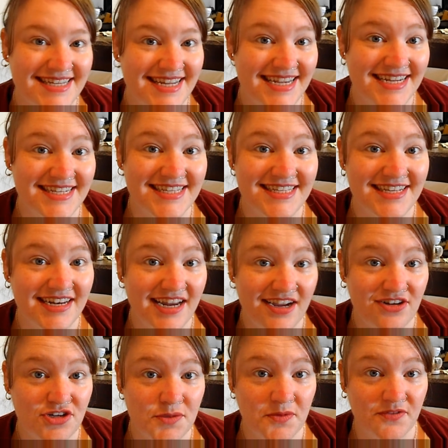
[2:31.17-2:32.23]
It's Sunday,
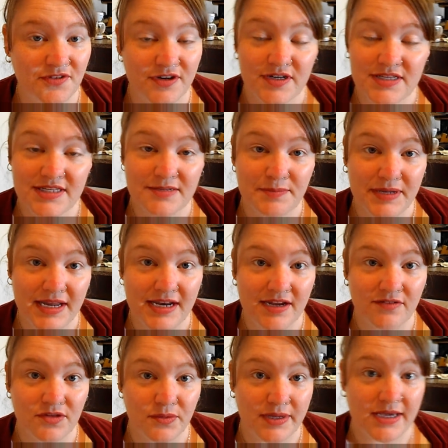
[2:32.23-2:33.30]
October 1st, beginning
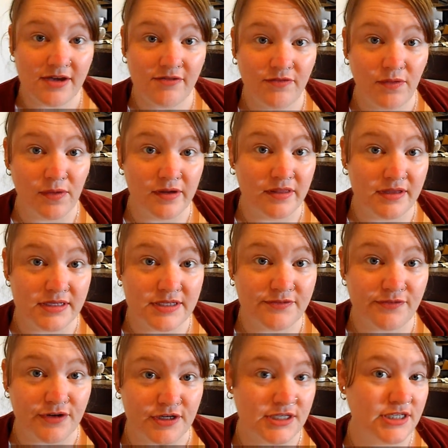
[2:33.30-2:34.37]
of the week for this
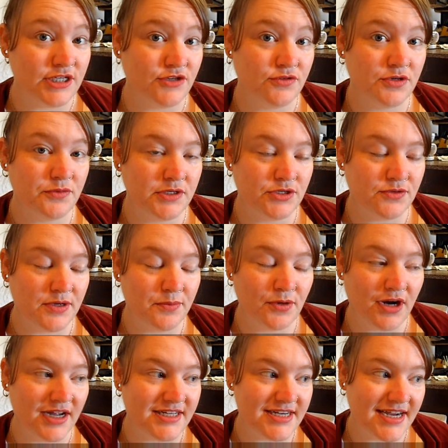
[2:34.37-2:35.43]
first Stitchery Witchery
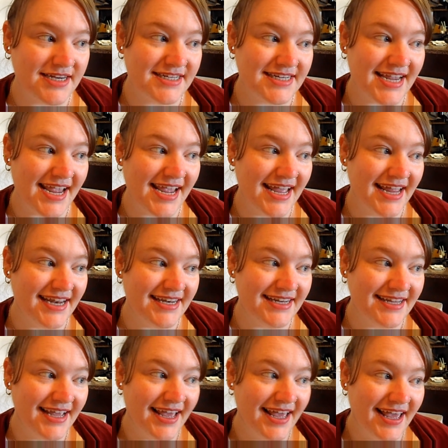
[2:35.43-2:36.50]
project, and
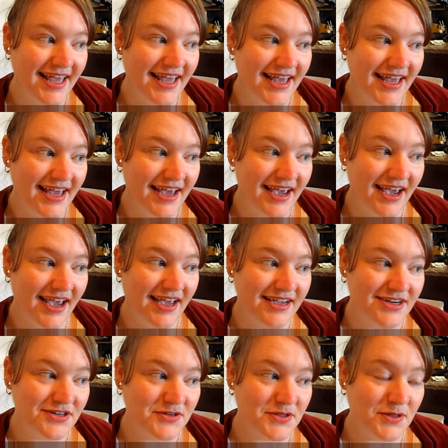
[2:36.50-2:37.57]

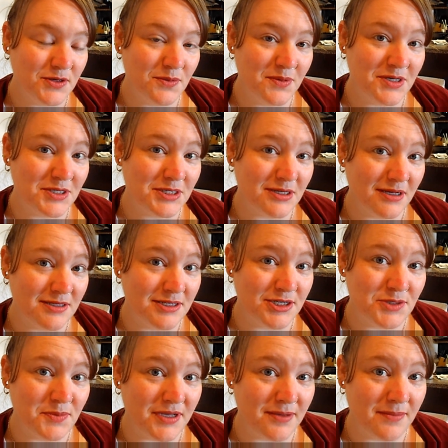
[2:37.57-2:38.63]
here's a little bit of
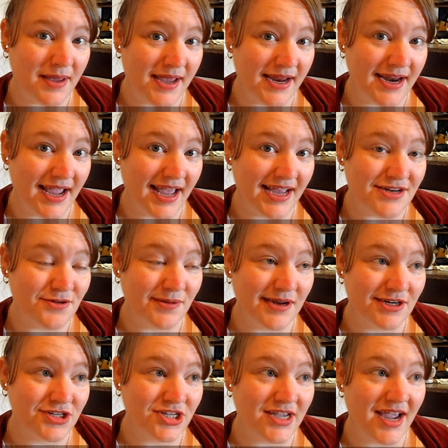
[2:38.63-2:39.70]
sausage being made. I don't
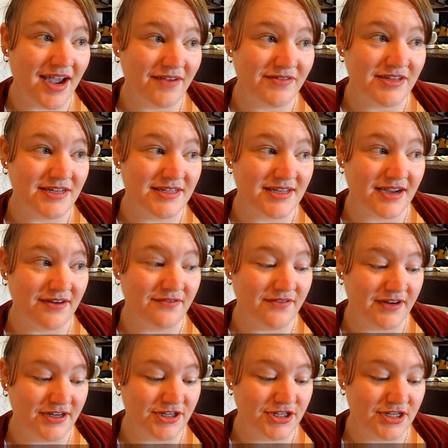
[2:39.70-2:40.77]
actually have the design
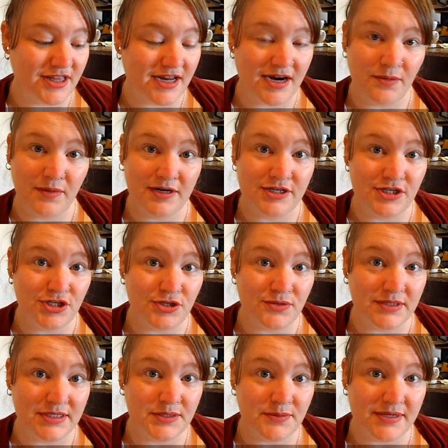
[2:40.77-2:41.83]
finished that I wanted to do
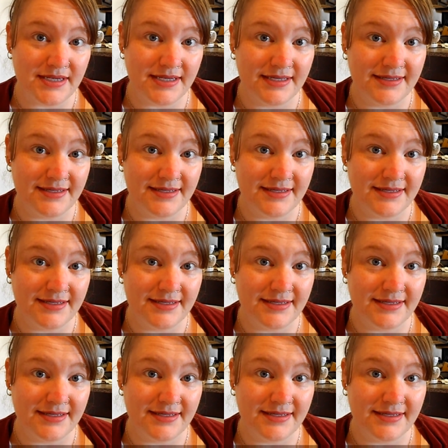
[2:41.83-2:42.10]
this week.